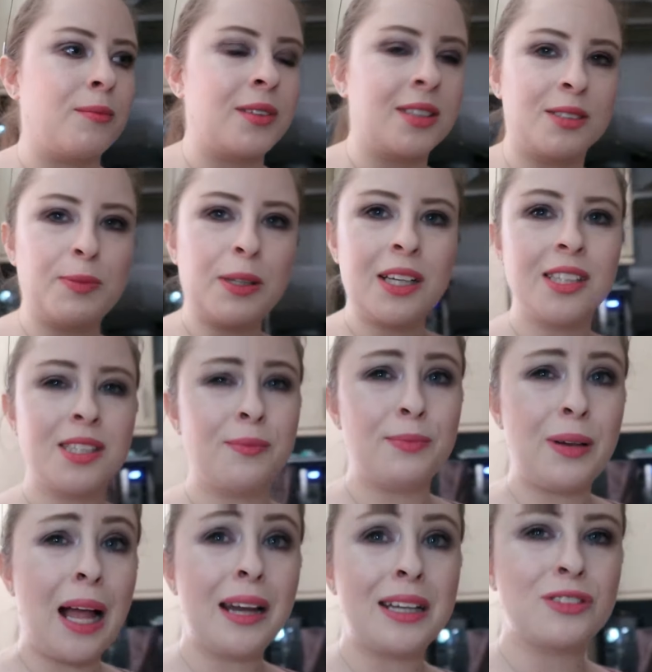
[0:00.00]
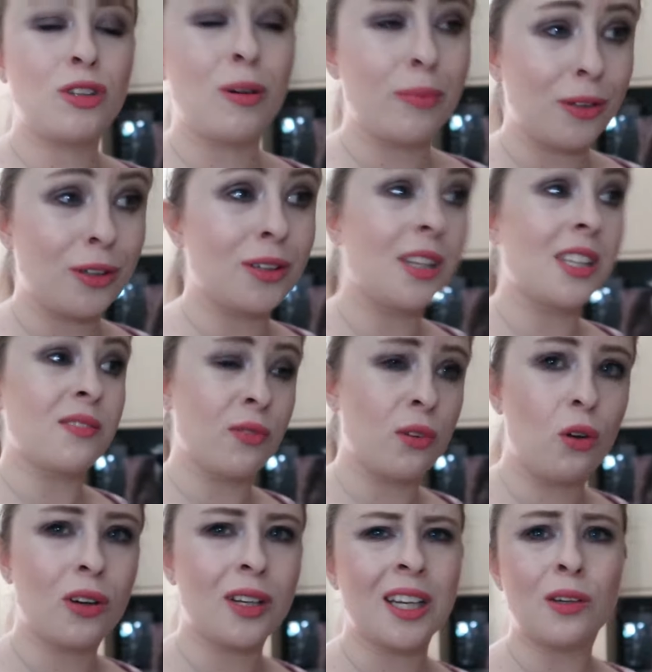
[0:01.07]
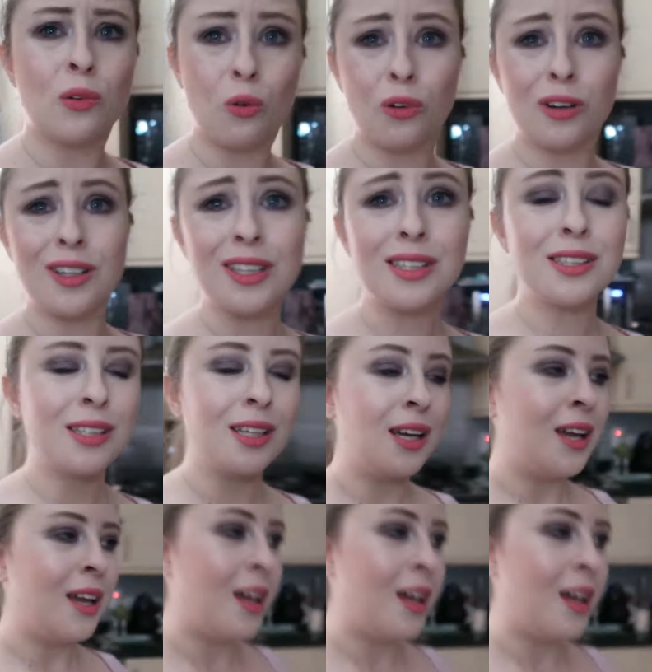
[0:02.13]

It's because I'm planning to upload this vlog in August.